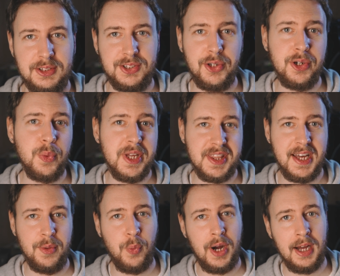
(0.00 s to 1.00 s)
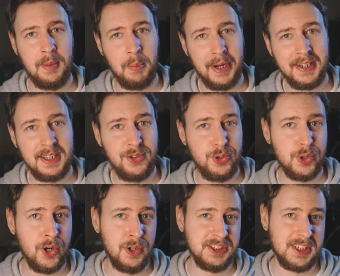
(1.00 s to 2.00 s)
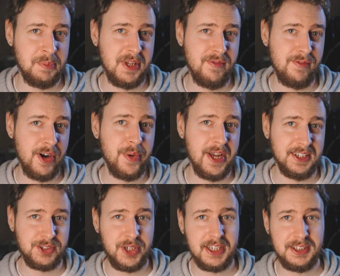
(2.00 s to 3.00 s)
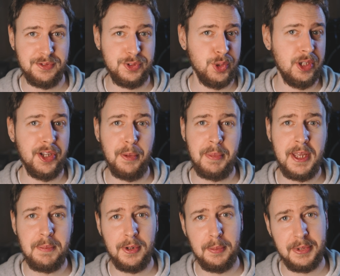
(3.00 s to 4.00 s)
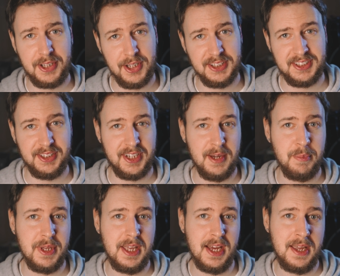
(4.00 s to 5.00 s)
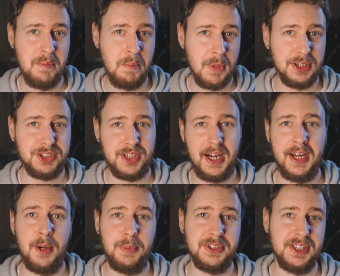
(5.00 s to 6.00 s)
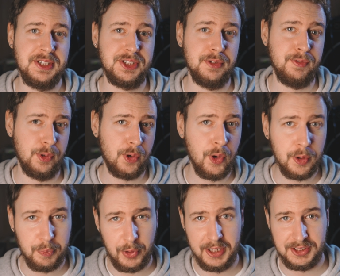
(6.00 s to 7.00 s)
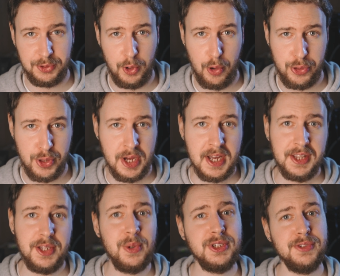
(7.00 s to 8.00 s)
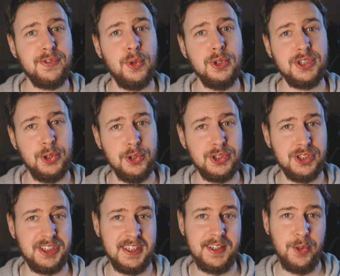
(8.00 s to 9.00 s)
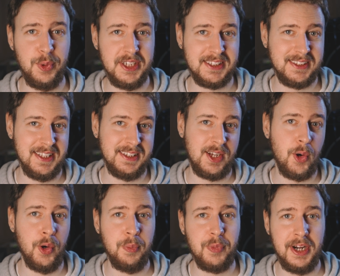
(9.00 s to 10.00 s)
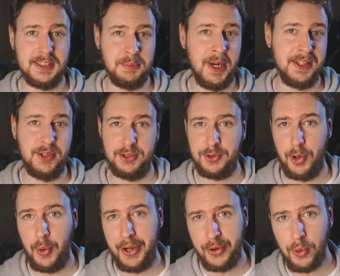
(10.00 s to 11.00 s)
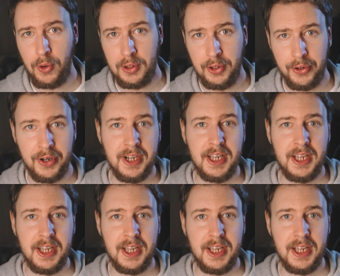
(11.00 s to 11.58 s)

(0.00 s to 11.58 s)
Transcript: Starting with that while mining new coins can be very attractive to a lot of people because there can be a much higher potential for coin price growth, there is of course also still the risk that the coin price might not grow at all or